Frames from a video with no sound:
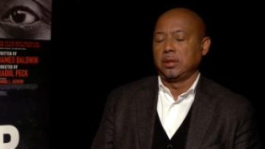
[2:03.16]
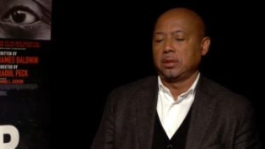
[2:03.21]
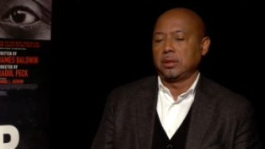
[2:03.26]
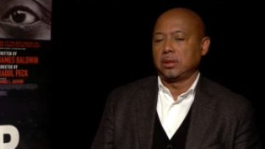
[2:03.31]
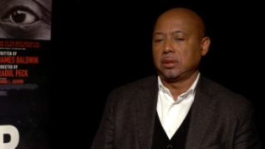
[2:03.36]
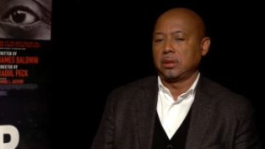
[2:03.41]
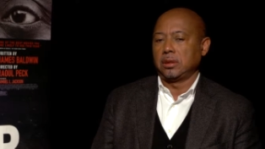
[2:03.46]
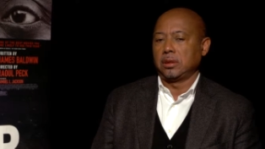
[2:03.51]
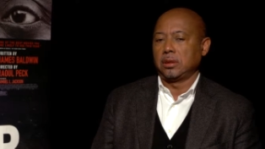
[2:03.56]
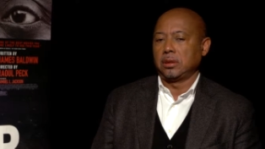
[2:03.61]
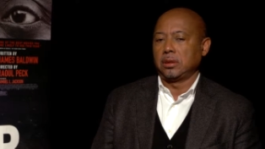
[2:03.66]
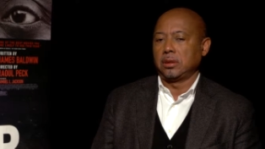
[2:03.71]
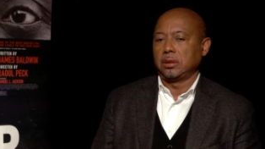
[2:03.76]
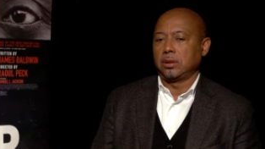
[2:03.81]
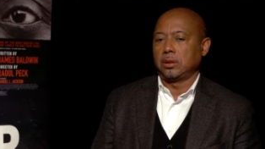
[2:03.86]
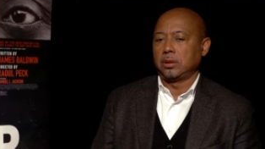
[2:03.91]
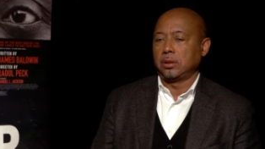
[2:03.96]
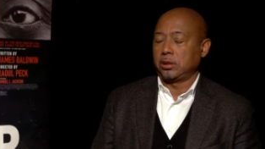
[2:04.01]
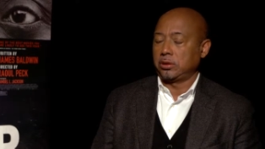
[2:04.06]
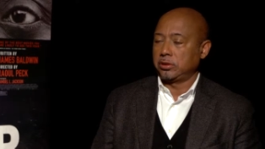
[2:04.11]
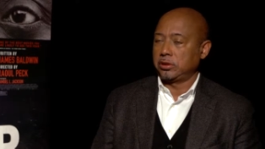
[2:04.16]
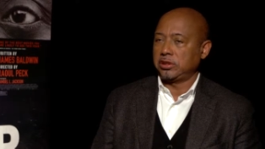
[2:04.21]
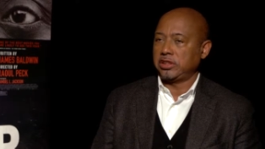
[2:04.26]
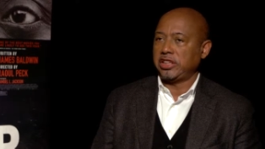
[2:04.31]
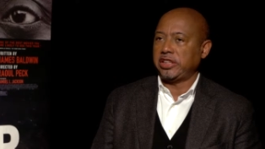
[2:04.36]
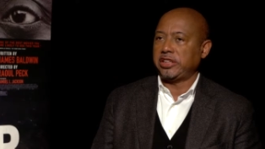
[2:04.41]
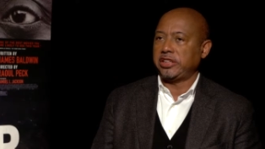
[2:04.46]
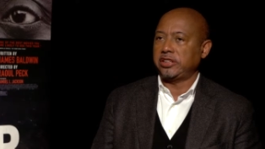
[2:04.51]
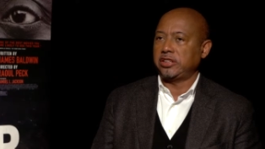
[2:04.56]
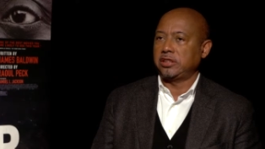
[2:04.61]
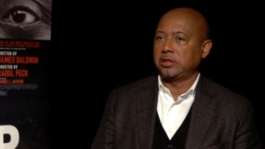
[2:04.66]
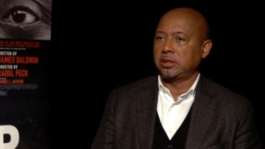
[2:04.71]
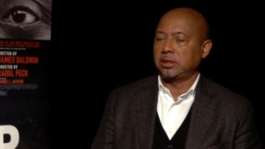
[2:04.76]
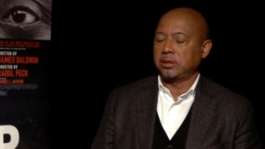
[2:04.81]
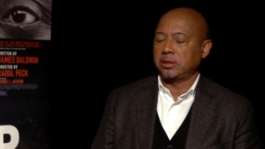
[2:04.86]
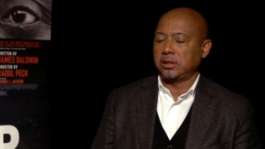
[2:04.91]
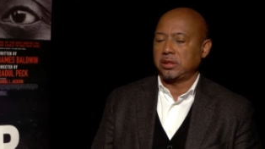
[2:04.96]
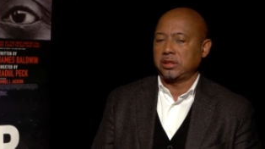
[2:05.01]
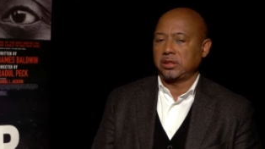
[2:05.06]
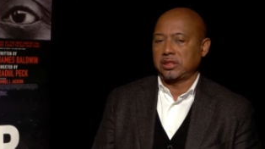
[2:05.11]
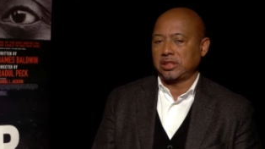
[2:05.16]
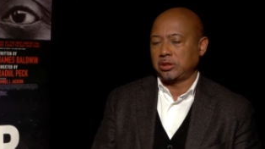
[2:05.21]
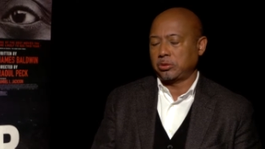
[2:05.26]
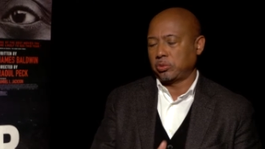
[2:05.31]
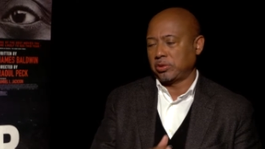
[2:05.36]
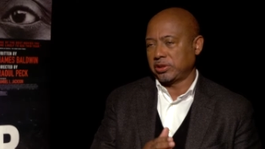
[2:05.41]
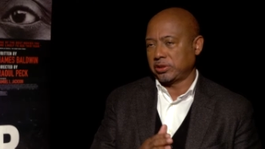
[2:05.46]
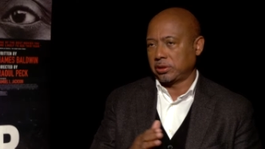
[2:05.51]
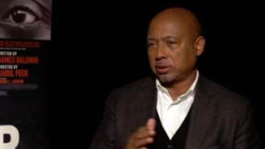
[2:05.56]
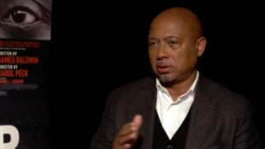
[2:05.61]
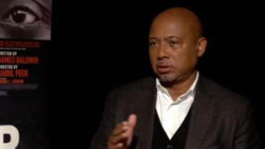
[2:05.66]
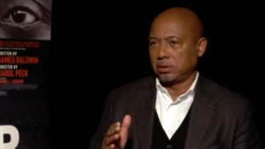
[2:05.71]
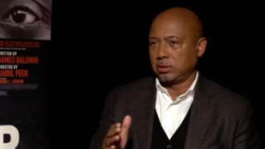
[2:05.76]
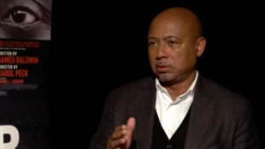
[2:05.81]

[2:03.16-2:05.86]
uh, uh along the years. Uh, it, it, was a